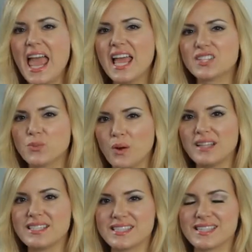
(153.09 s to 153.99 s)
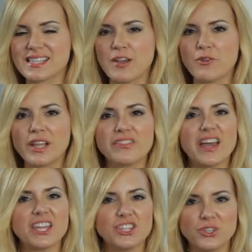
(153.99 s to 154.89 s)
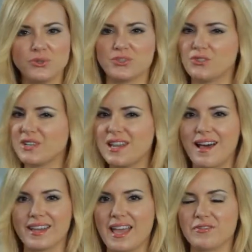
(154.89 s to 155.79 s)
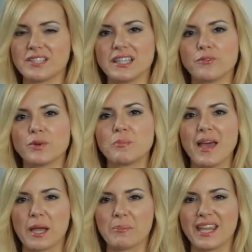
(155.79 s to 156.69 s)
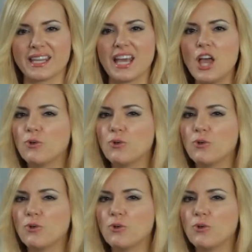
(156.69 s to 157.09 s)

as well as discovering that you do not have to live with back pain,